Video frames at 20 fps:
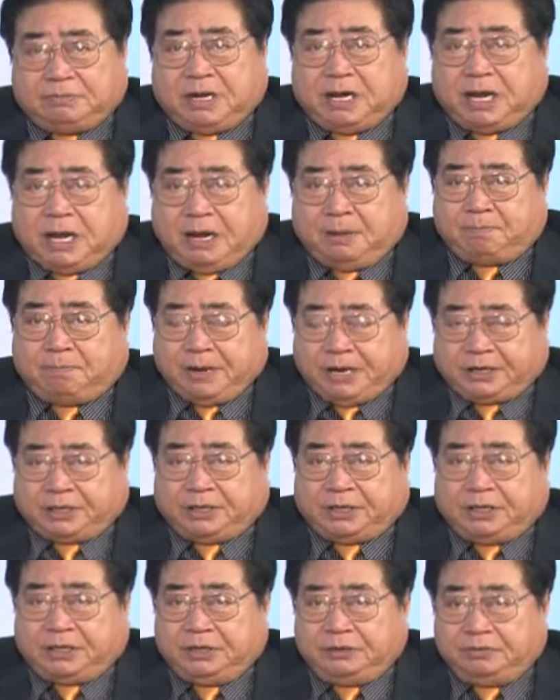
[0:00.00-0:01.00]
a uh,
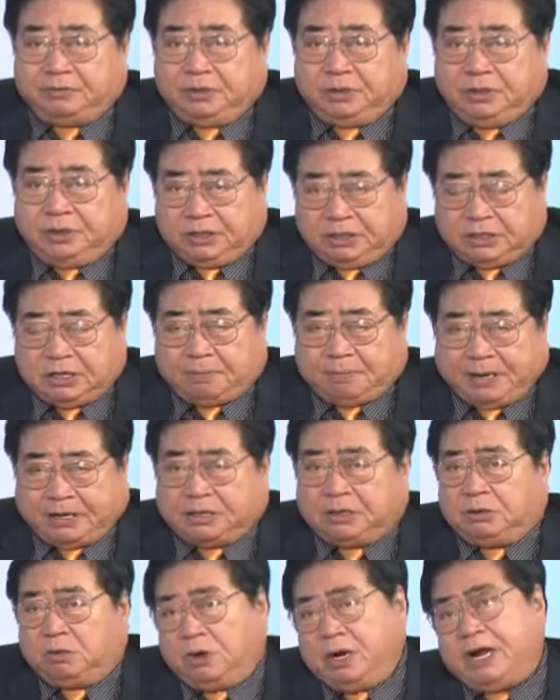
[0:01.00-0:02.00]
better in a
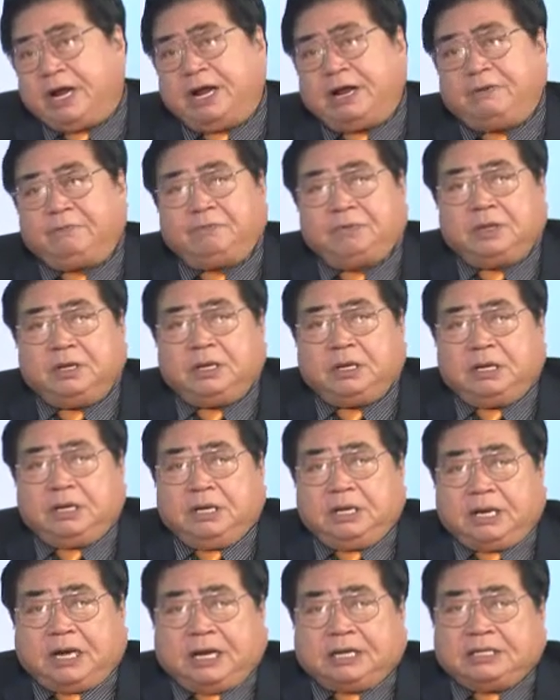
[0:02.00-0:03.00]
better way,
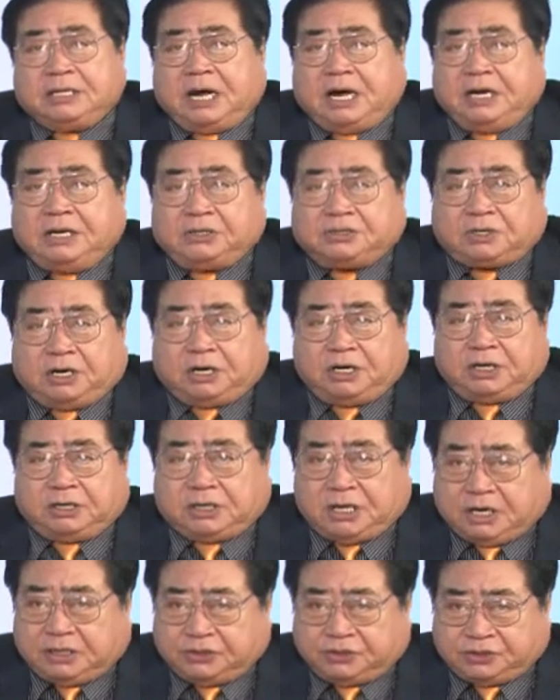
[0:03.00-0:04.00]
and I started
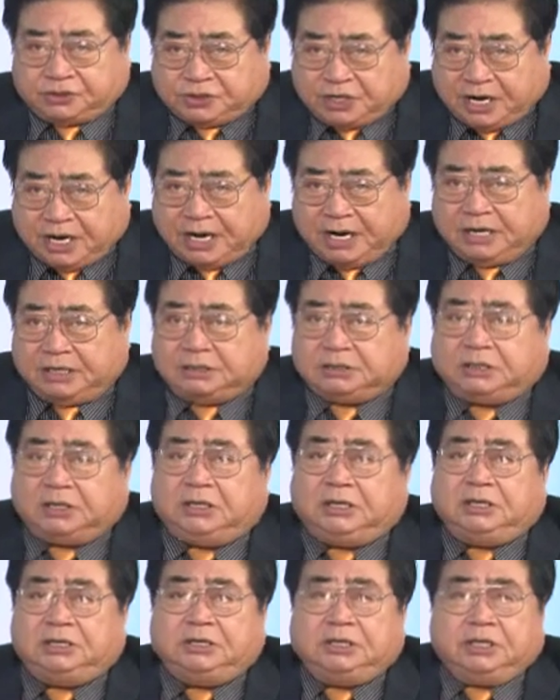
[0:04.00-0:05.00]
to understand
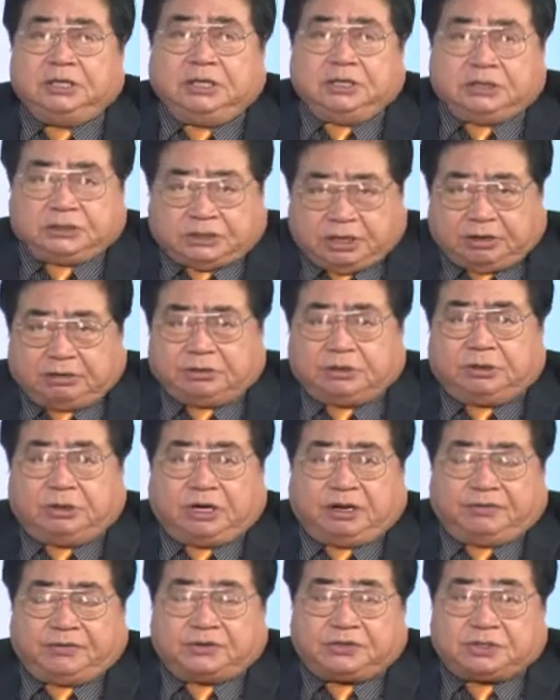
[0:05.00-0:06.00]
the Secretary
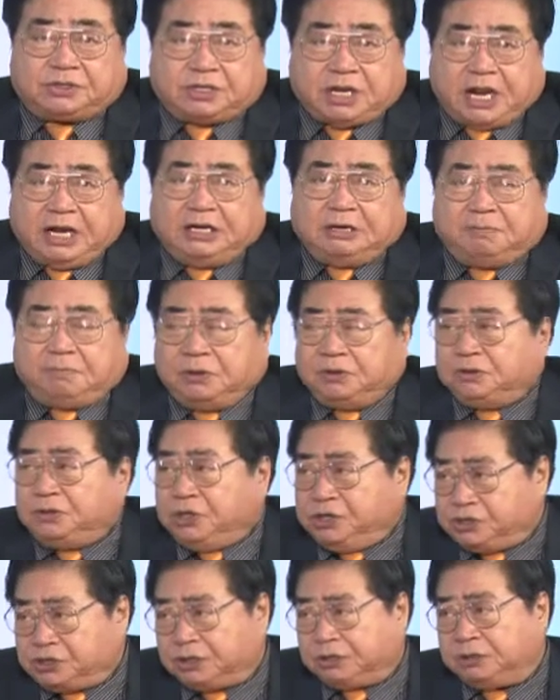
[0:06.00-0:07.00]
of State
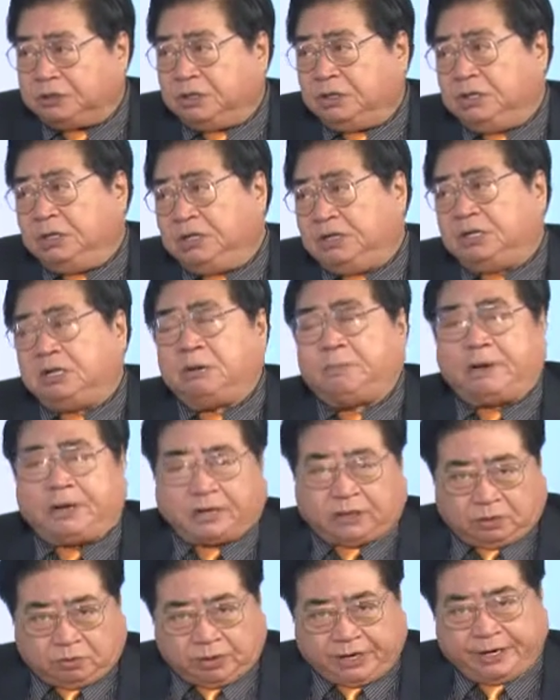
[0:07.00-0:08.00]
position in a
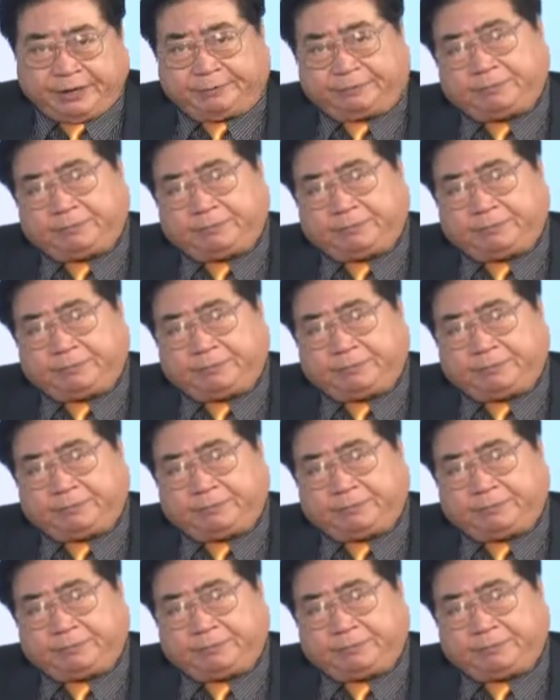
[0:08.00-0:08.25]
better way.